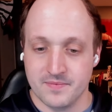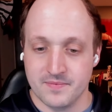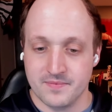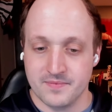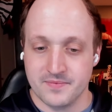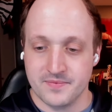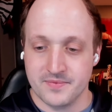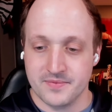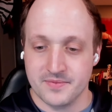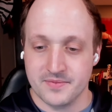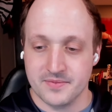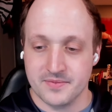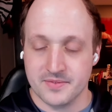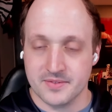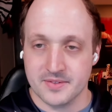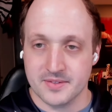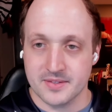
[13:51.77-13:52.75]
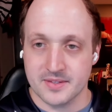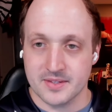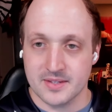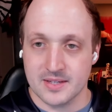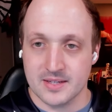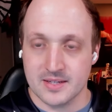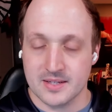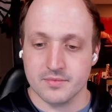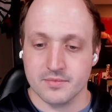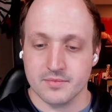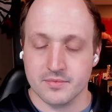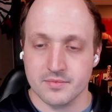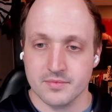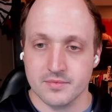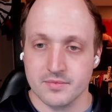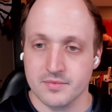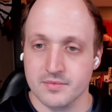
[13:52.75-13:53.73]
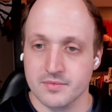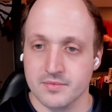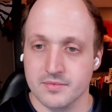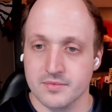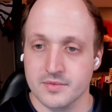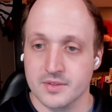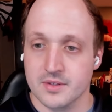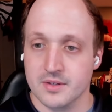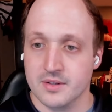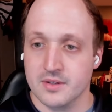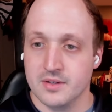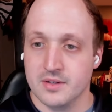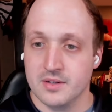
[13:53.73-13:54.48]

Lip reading: (silence)